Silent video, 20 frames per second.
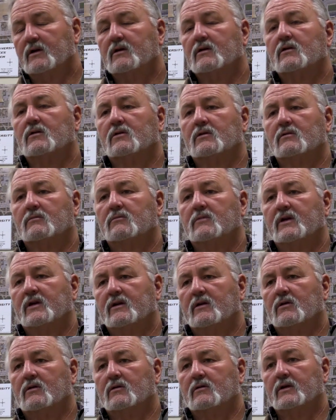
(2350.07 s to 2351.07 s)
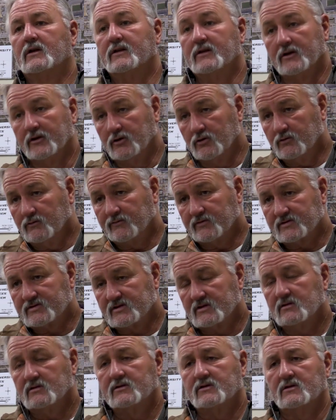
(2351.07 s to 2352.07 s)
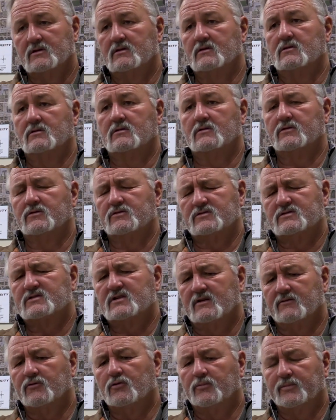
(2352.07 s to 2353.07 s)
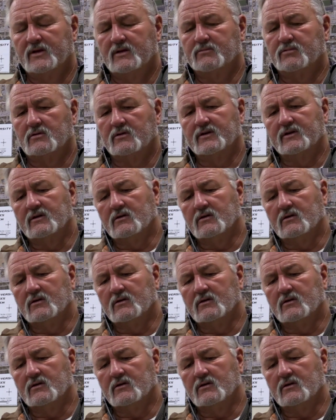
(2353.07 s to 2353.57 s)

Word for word: in the new facility here. There's several people